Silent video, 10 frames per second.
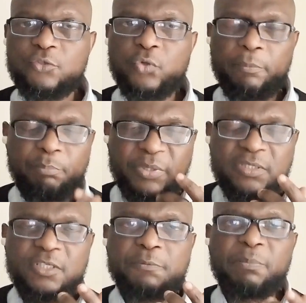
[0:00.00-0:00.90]
So a
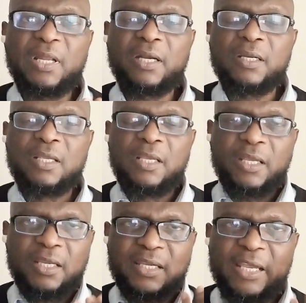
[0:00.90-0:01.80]
business plan
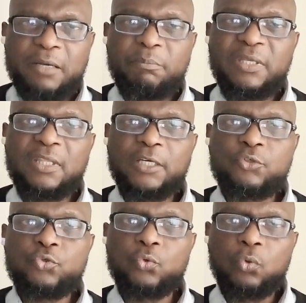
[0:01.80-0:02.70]
can be
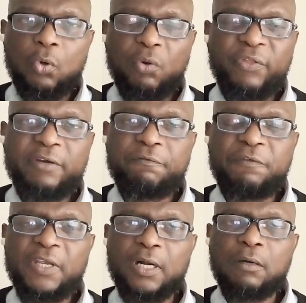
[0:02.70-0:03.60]
that tool or that
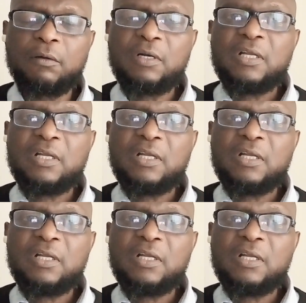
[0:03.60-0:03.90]
vehicle